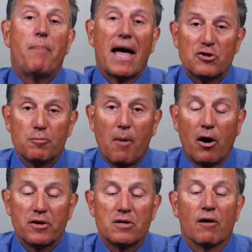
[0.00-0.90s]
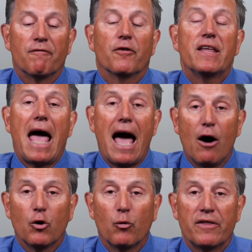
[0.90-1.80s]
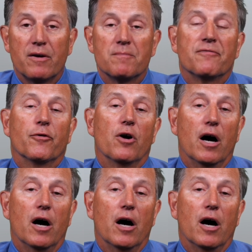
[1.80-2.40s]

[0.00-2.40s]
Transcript: benchmarks for the algorithms for